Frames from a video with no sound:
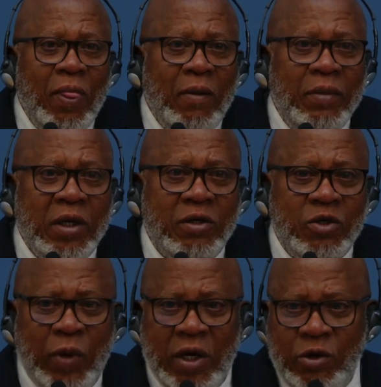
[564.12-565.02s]

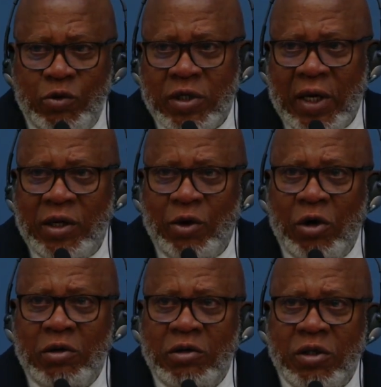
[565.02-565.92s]
because when you sign
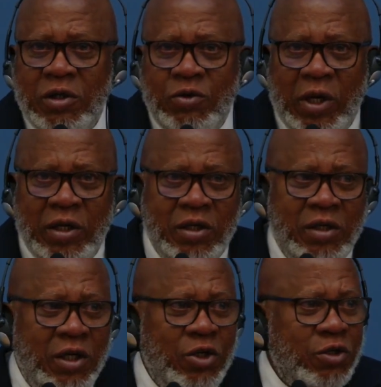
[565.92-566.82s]
on to the United
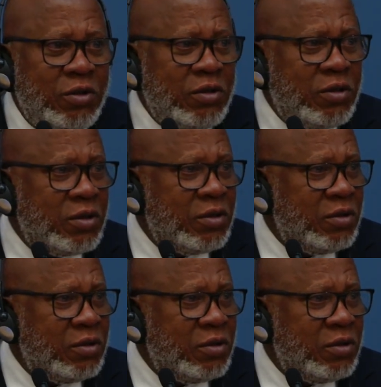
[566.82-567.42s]
Nations,